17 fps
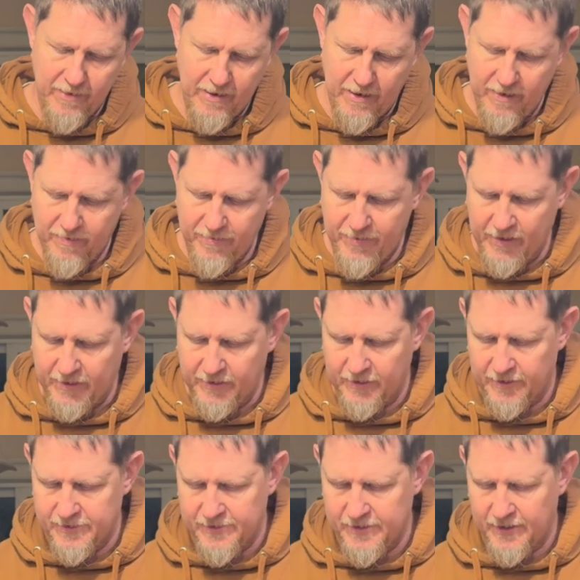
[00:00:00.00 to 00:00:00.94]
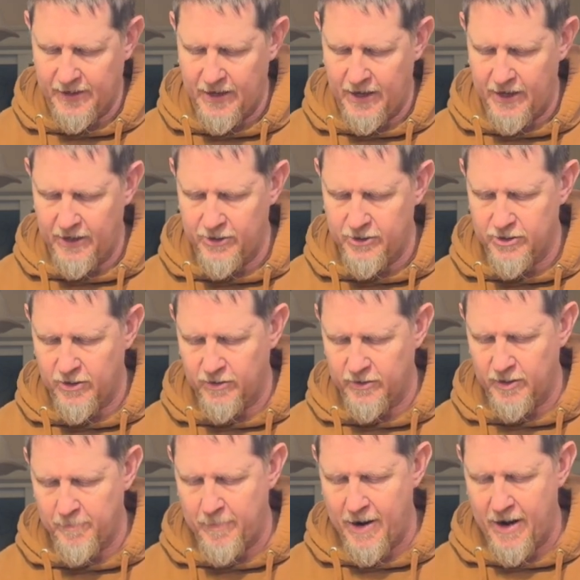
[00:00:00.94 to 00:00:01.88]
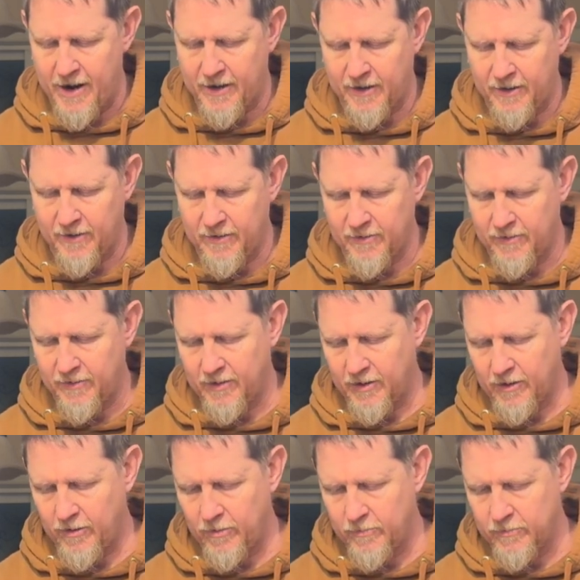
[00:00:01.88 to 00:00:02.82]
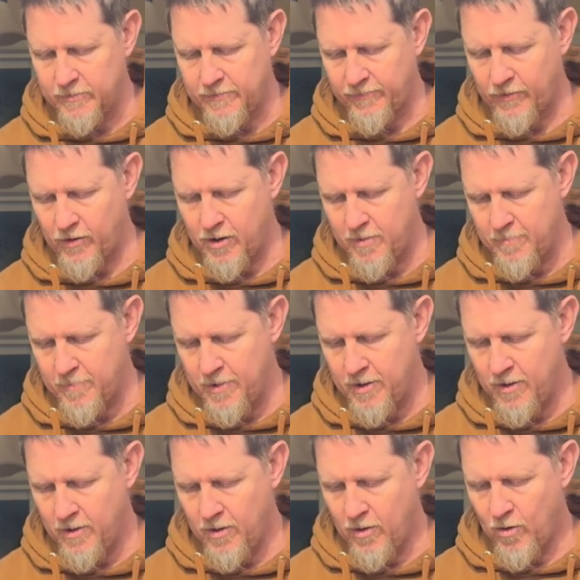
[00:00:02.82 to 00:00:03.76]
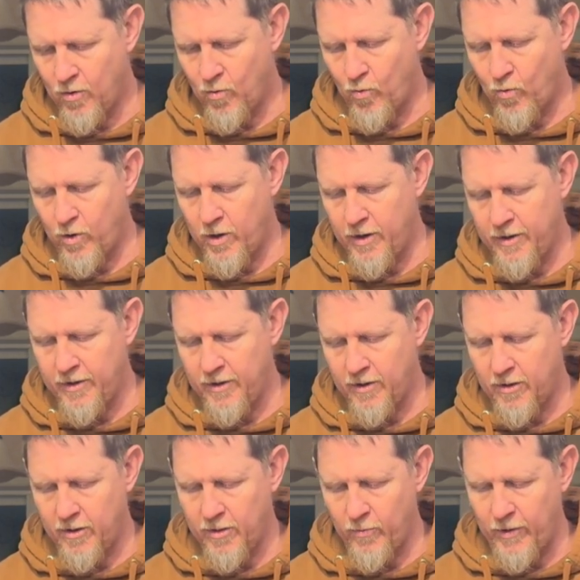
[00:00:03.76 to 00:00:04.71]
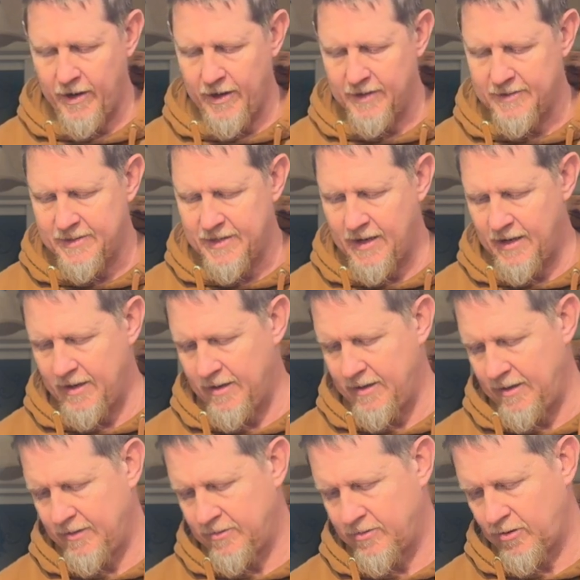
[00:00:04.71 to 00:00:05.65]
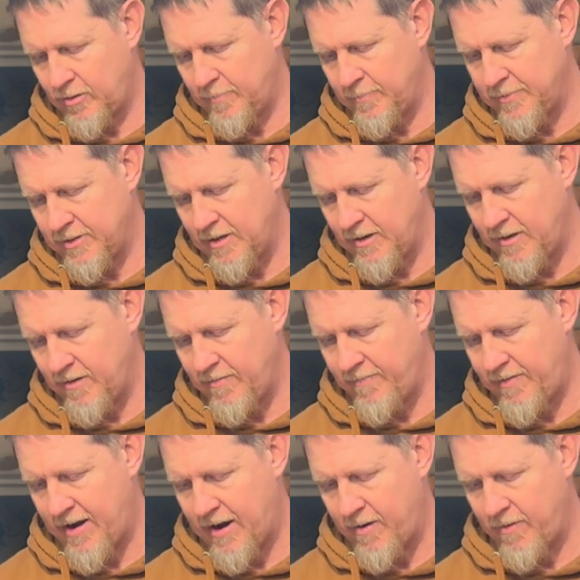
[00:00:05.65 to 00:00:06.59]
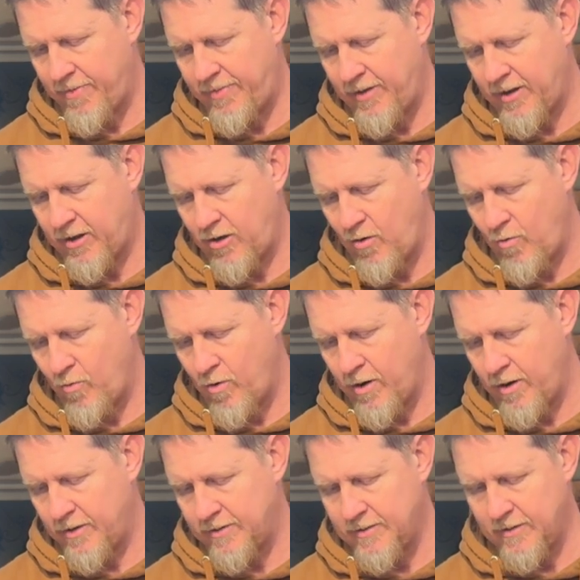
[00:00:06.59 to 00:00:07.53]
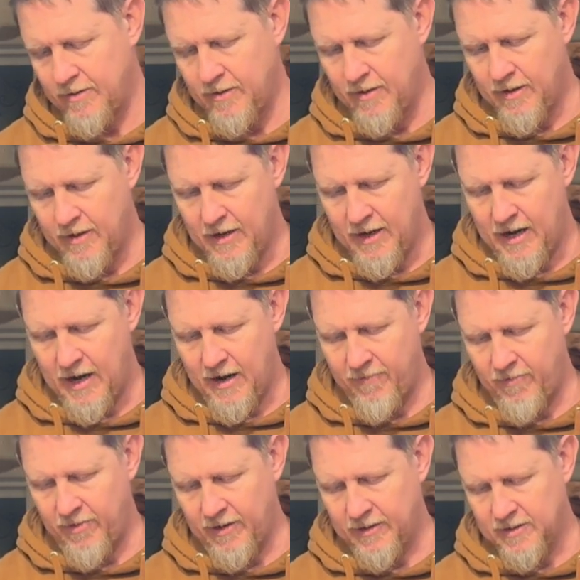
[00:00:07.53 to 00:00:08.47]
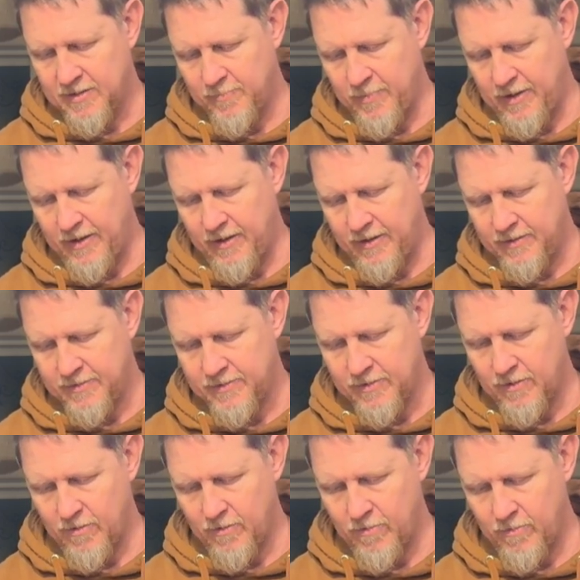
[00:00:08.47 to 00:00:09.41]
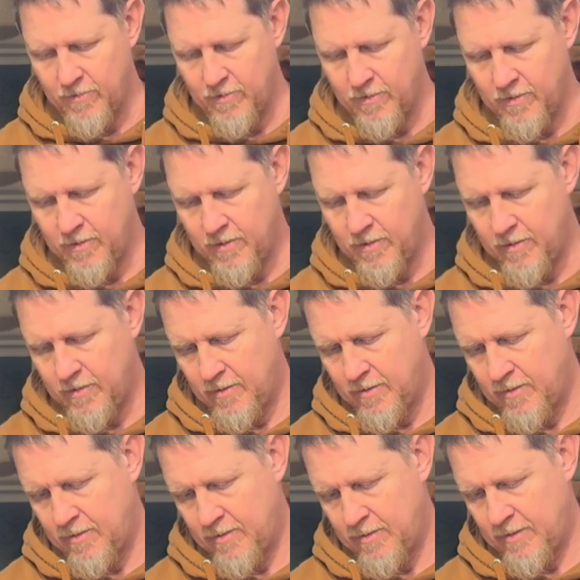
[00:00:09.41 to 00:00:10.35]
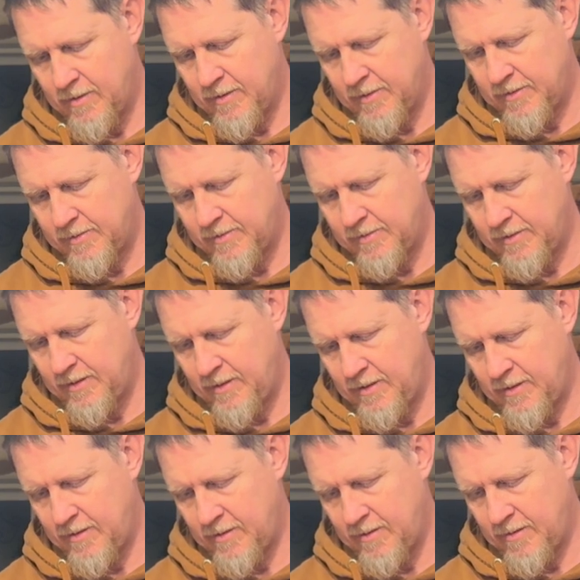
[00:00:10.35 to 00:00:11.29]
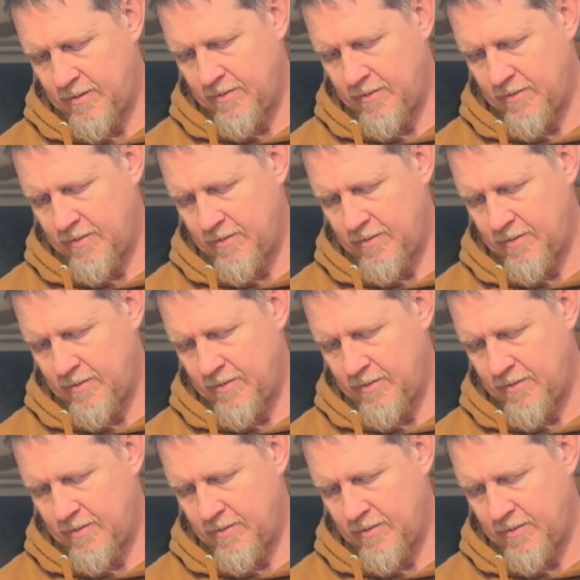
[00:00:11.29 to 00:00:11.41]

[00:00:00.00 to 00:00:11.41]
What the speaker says: a thickness gauge on the back that goes from 1 all the way to 10 in terms of how thick you want everything to be. So let's see here.